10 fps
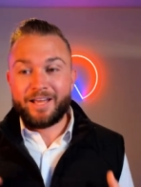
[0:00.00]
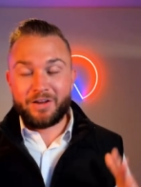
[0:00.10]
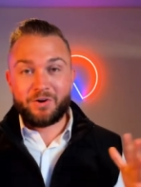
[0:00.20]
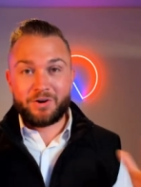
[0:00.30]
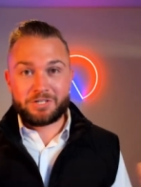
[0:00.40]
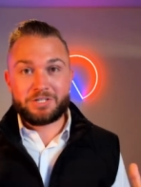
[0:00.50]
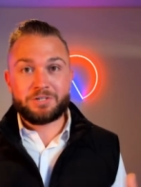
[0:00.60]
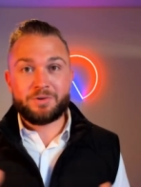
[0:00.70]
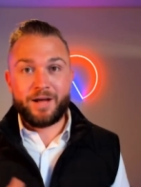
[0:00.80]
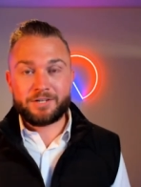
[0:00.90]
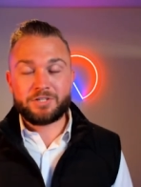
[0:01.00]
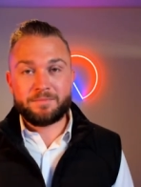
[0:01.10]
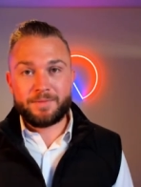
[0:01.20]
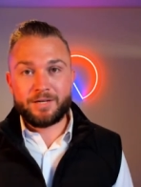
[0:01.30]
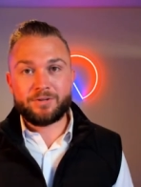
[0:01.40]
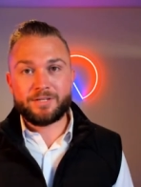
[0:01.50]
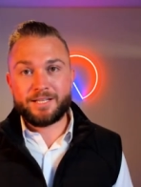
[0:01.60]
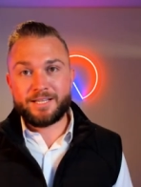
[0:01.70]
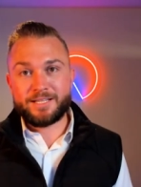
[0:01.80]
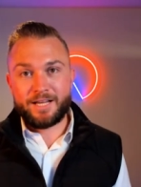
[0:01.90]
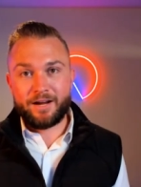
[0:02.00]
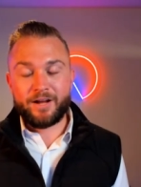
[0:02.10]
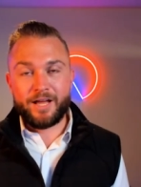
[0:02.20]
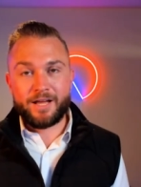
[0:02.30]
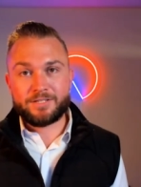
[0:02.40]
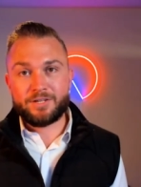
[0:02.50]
In order to actually build in this area.